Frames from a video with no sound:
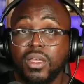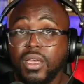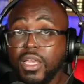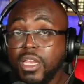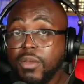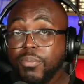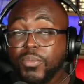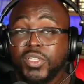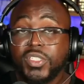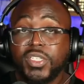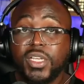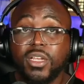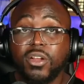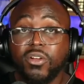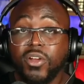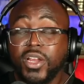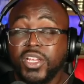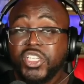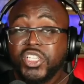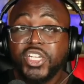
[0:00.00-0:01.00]
In
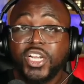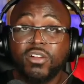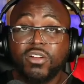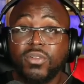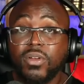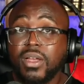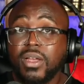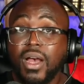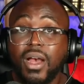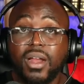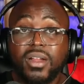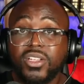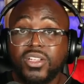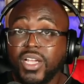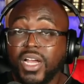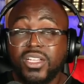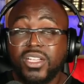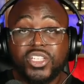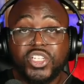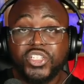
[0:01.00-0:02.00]
particular, in general, God
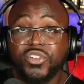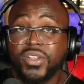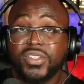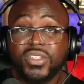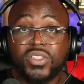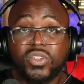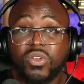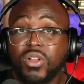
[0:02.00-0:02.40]
addresses